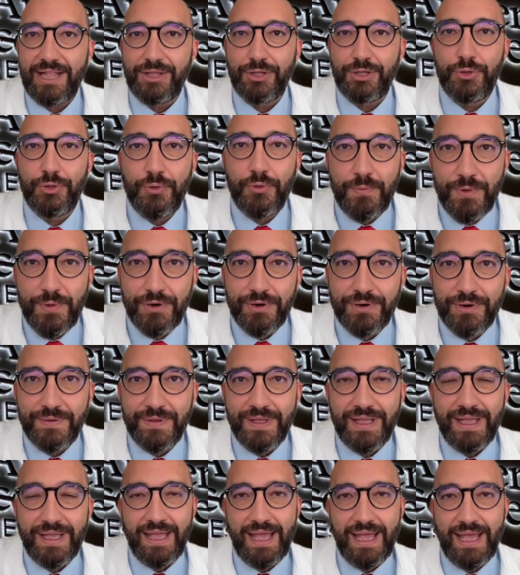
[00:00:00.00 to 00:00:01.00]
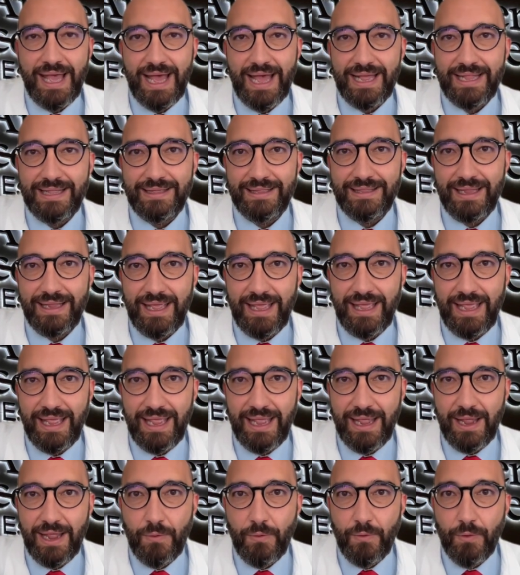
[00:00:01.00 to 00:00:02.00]
a tumor, and
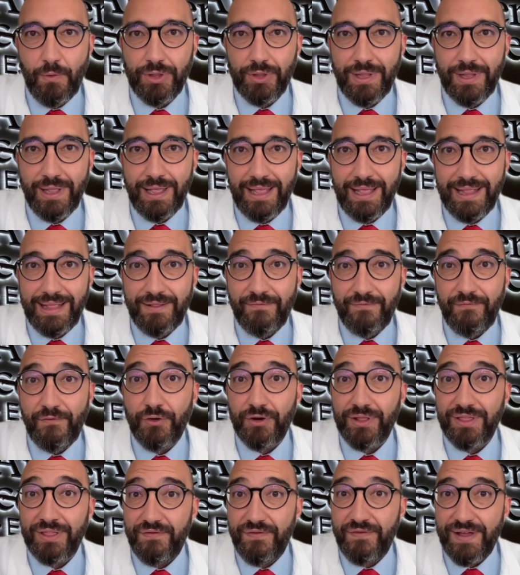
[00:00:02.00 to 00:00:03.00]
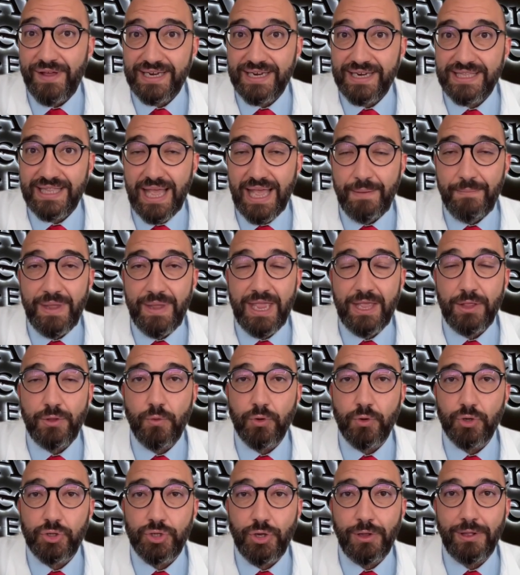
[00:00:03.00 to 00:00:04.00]
what for the first time it
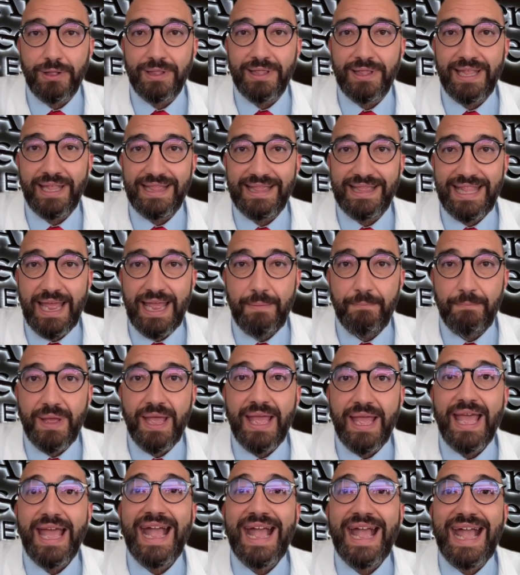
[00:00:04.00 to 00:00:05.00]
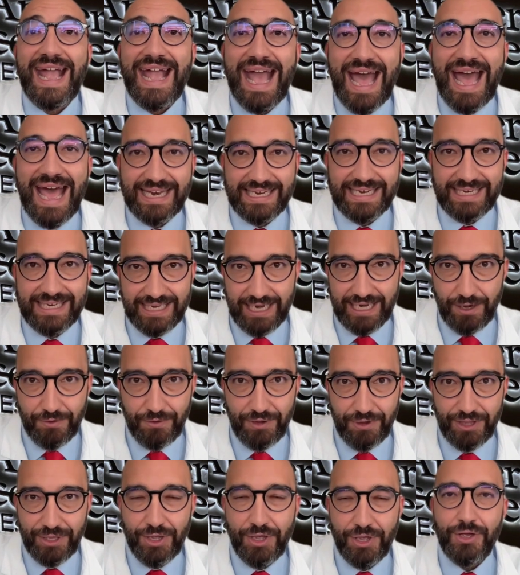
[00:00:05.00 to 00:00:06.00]
was called the term
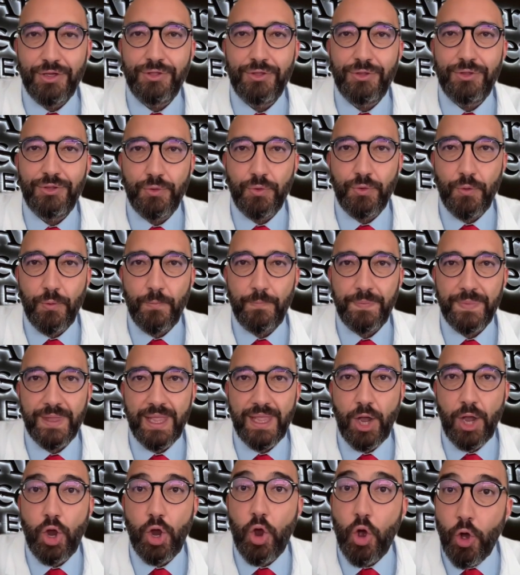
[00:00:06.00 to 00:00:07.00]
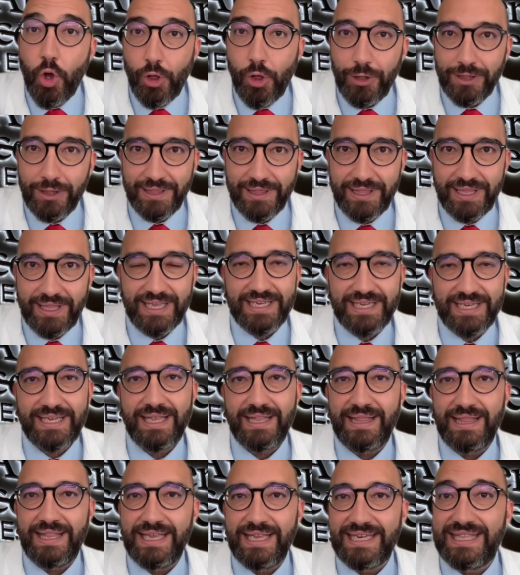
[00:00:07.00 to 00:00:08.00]
carcinoid, to call these
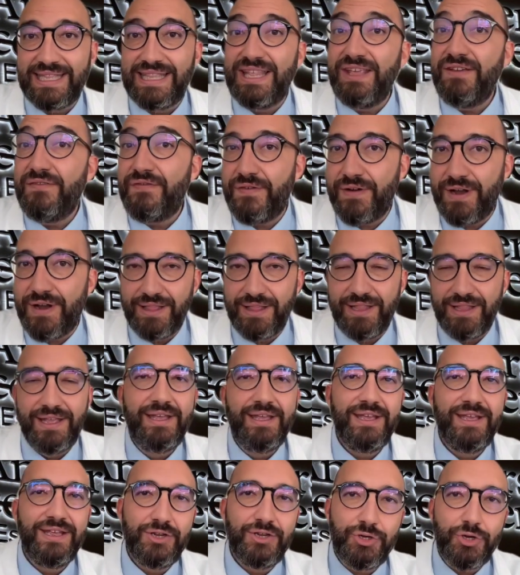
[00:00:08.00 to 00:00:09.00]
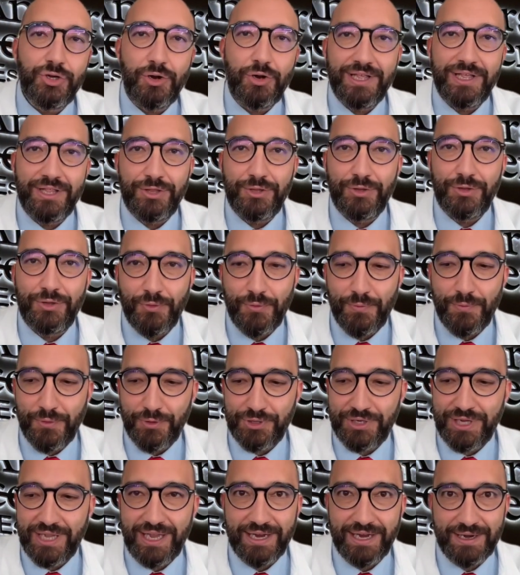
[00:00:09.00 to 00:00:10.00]
different solid
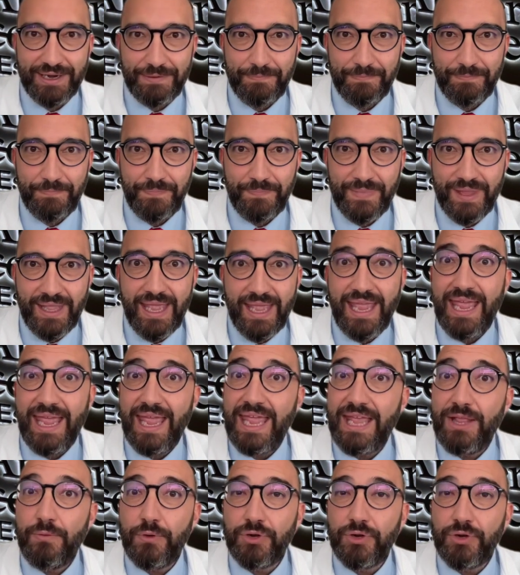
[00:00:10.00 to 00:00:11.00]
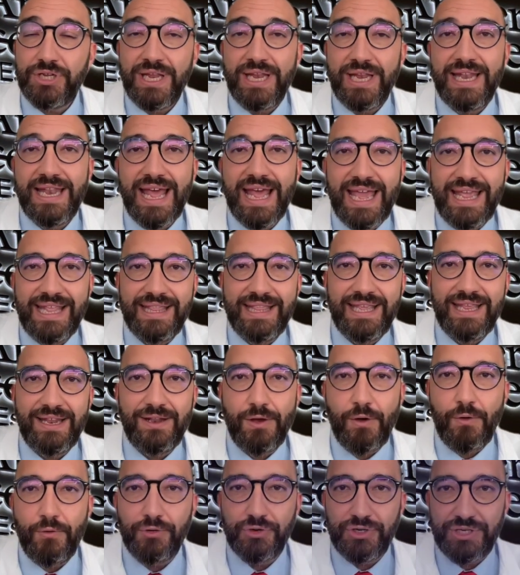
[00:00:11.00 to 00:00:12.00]
tumors here. It was in
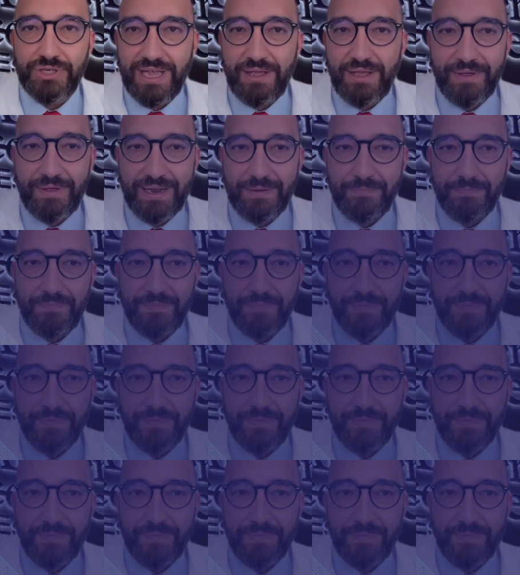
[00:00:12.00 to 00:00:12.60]
1907.